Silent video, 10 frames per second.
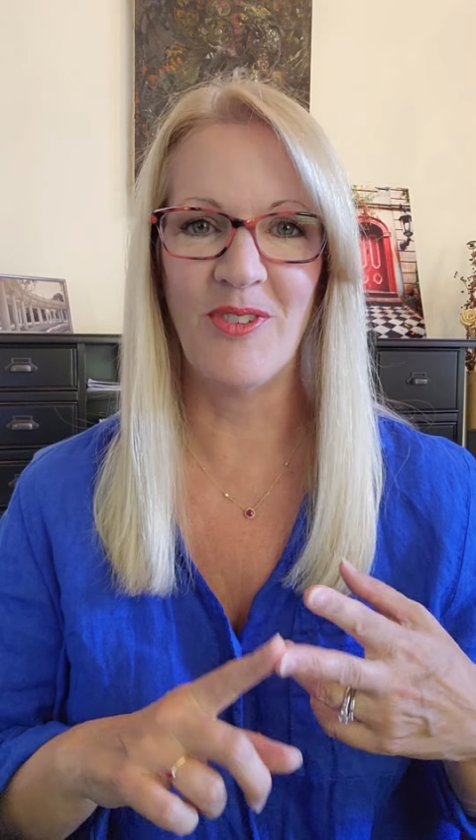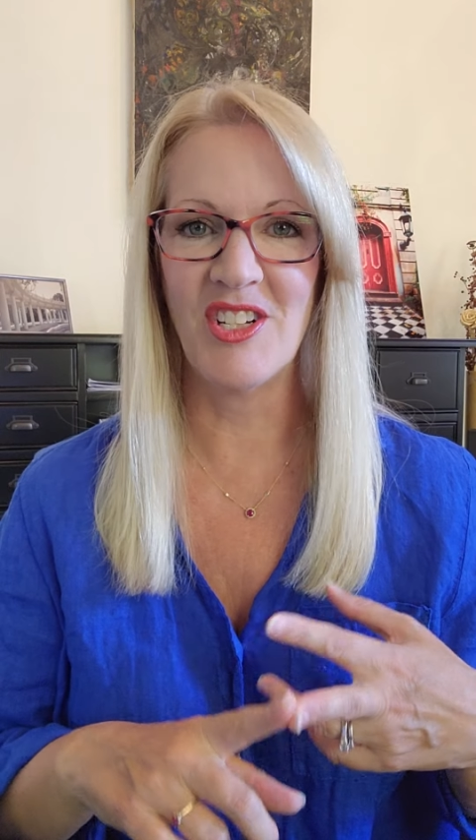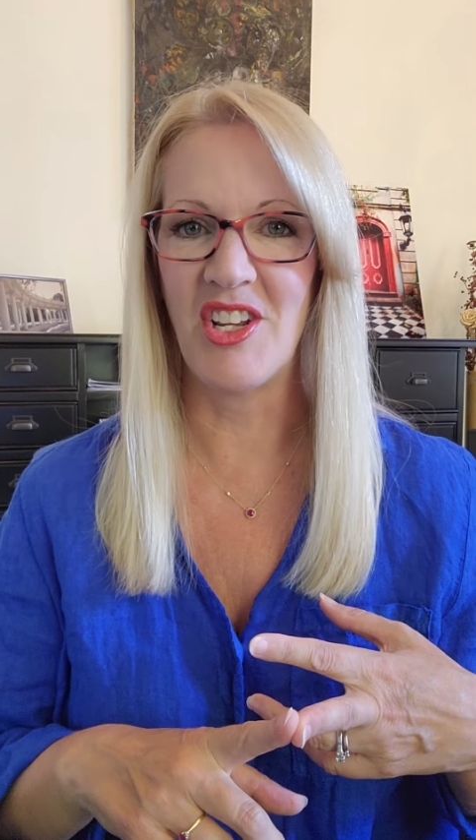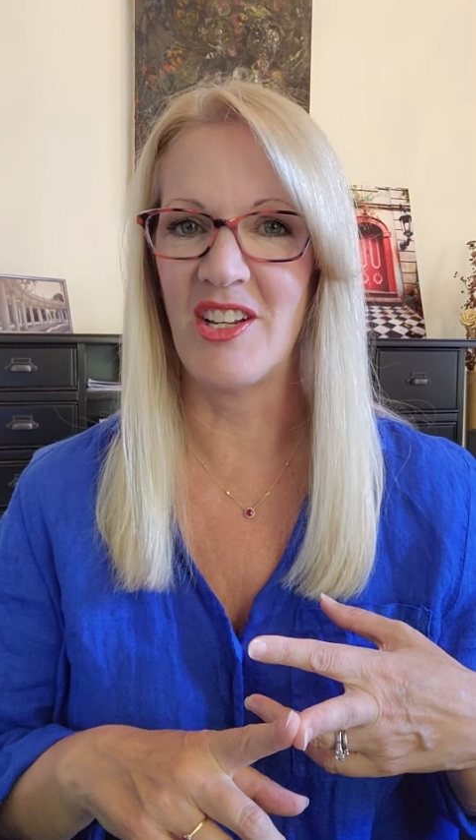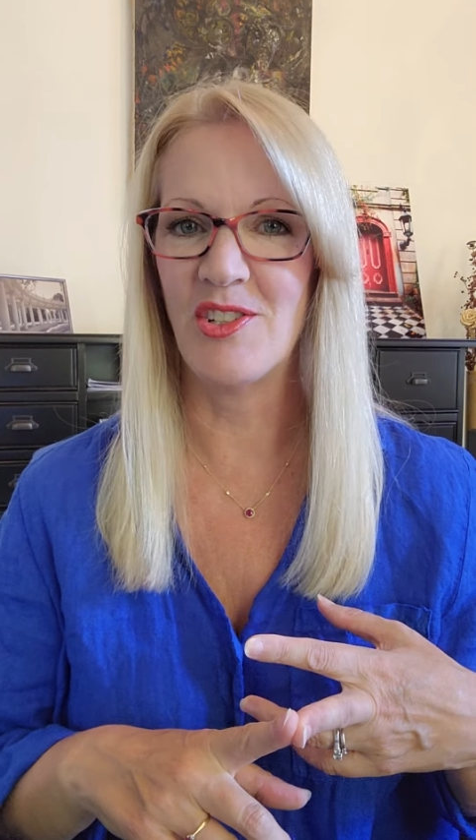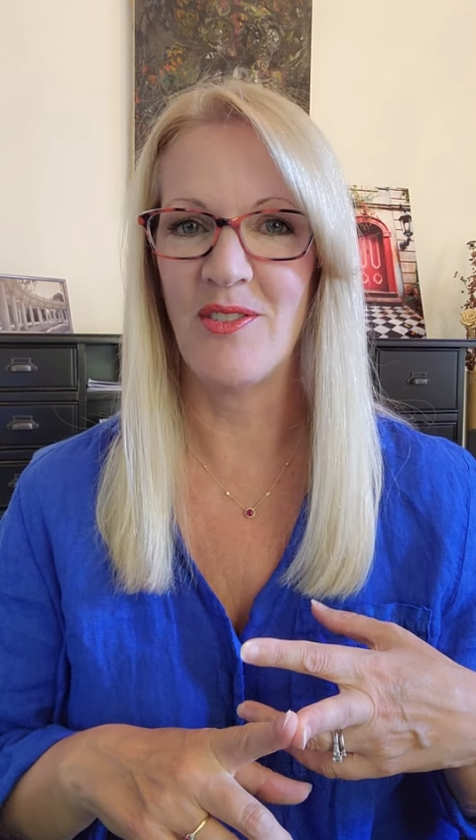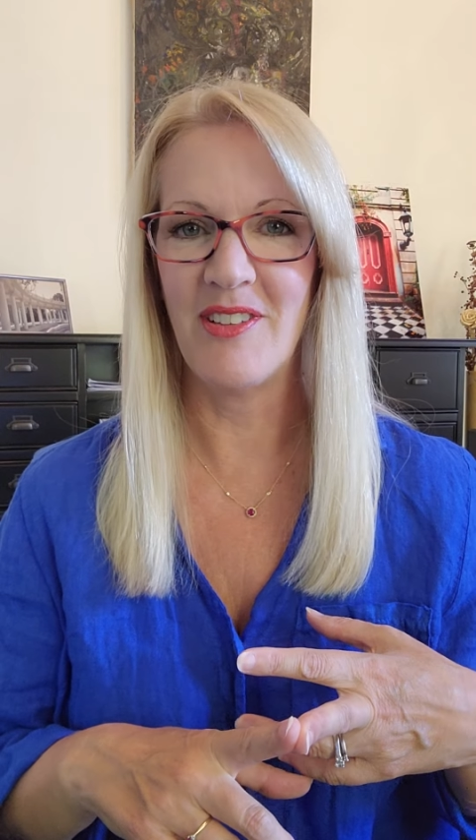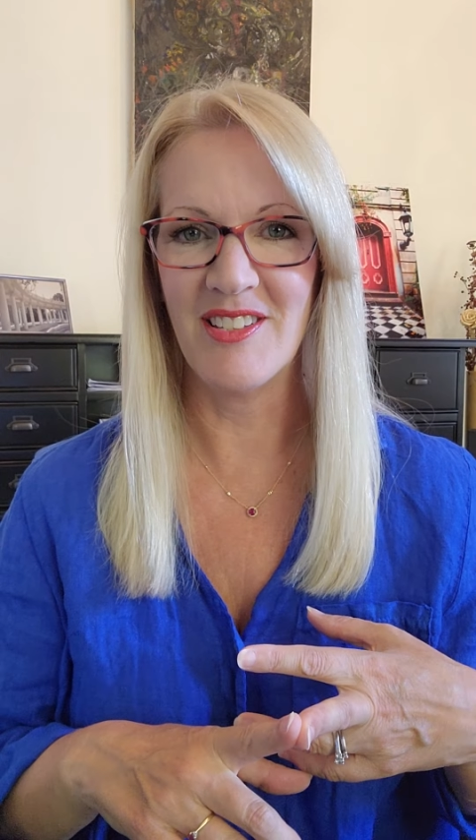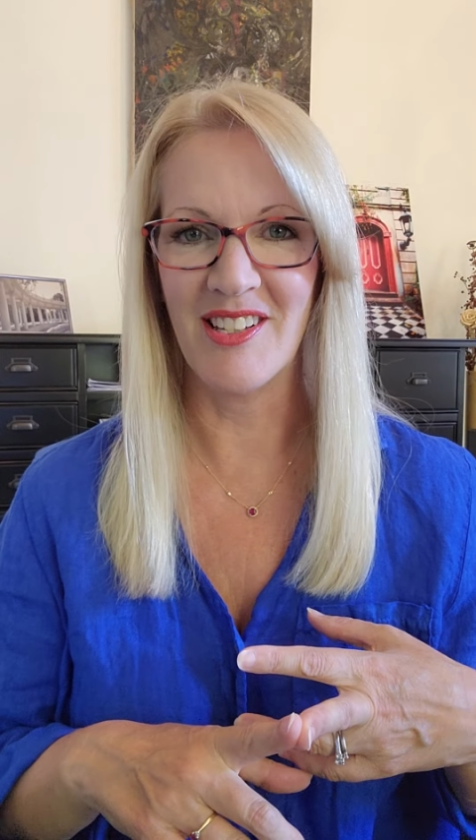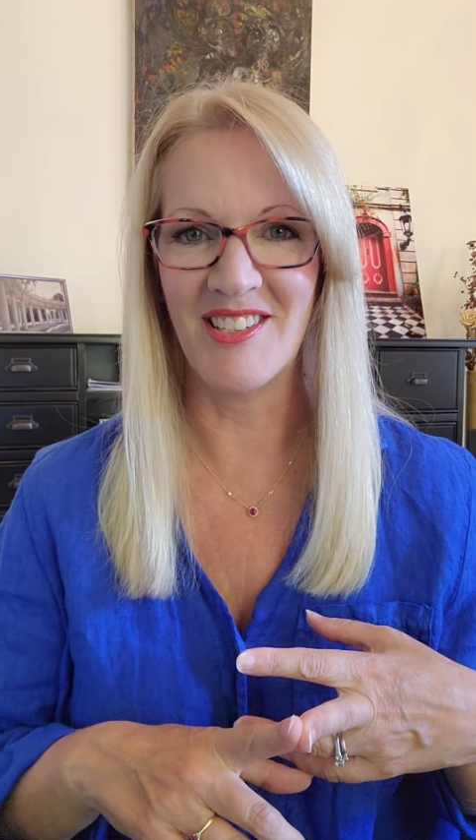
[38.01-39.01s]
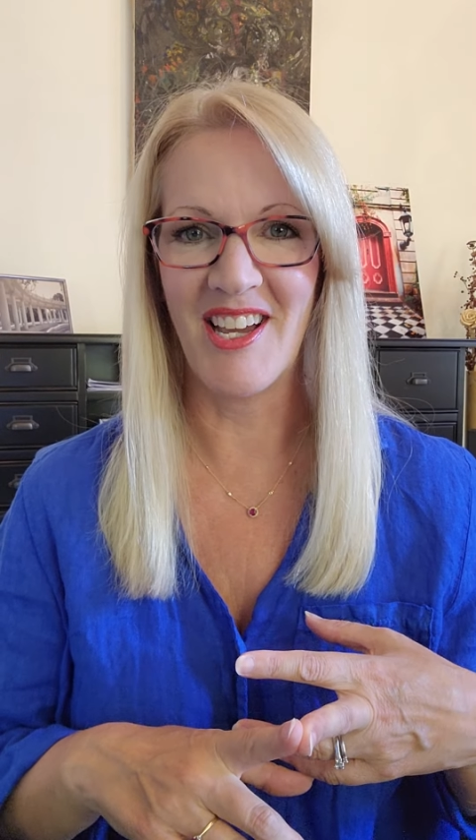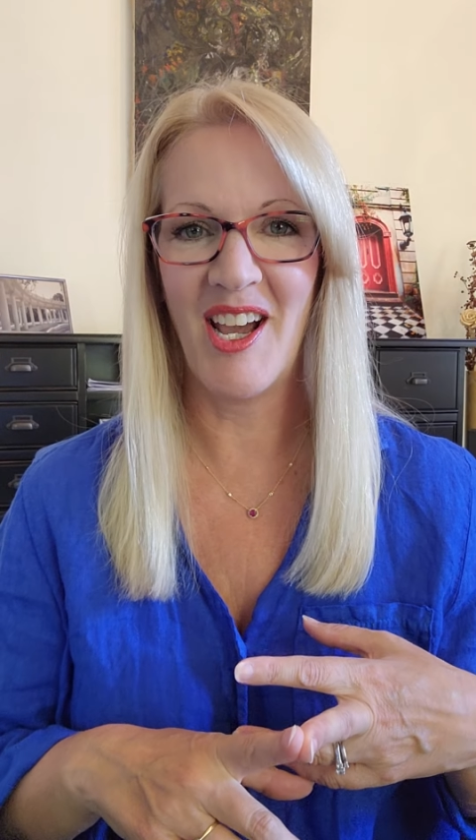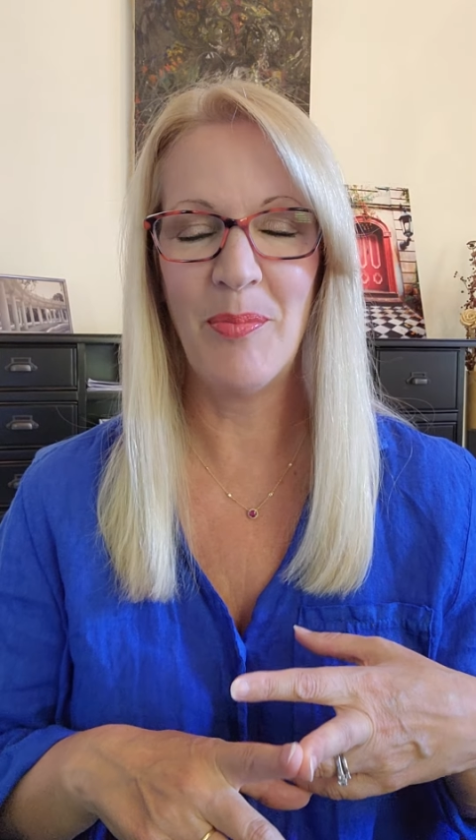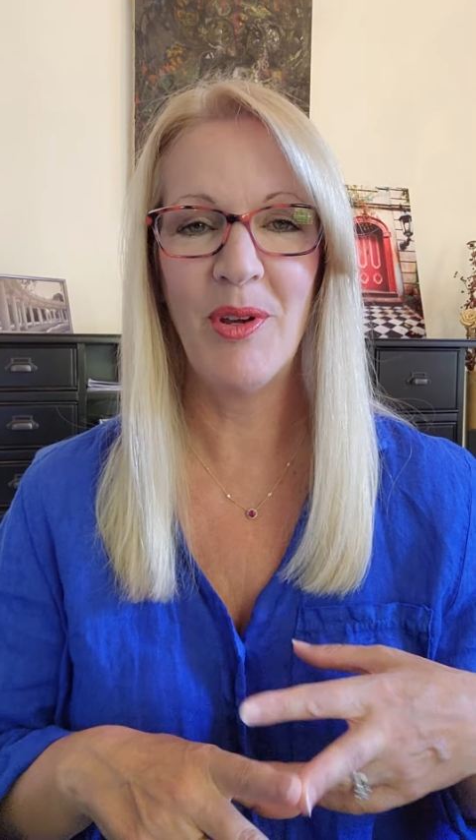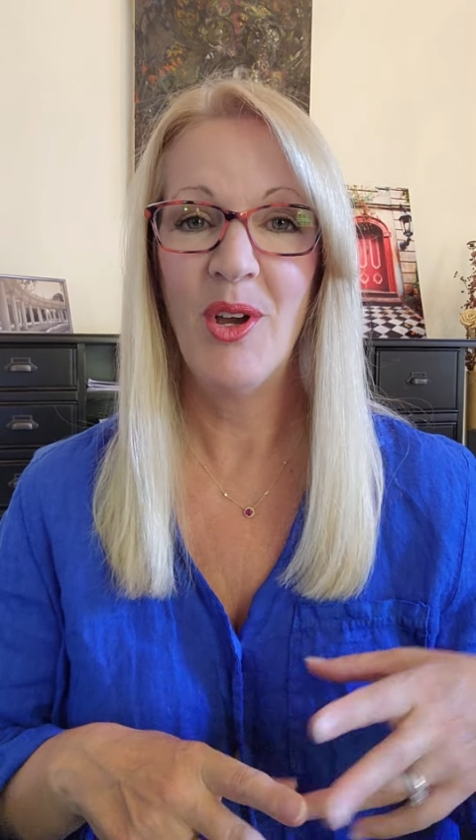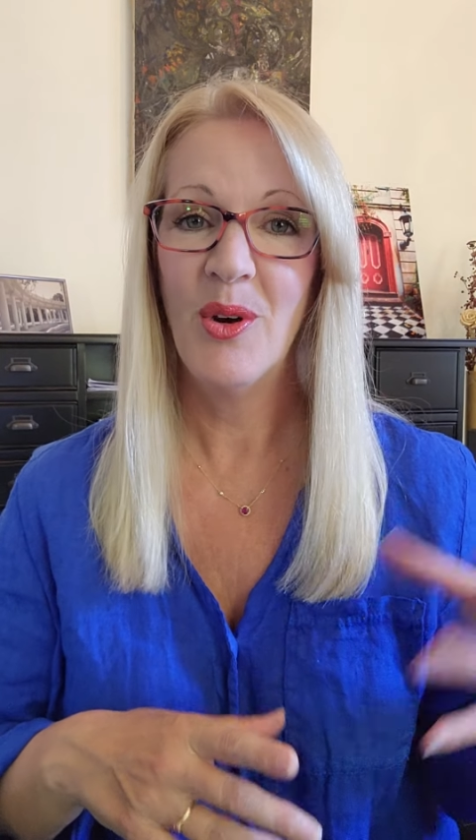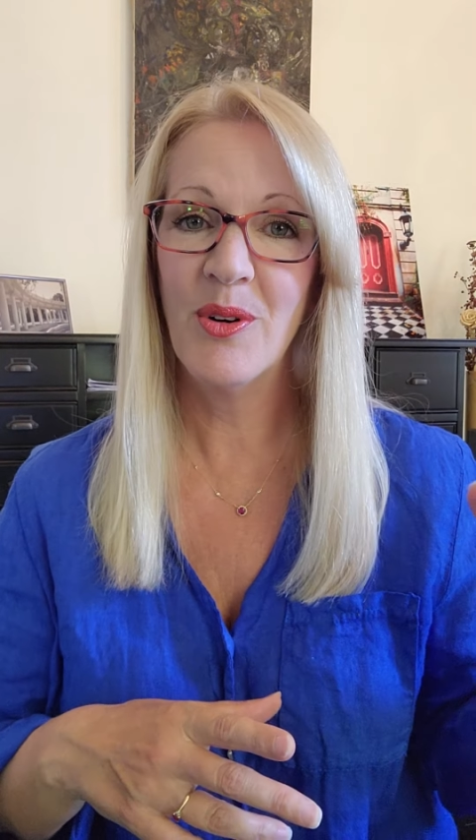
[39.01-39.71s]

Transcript: fresh anchovies on top,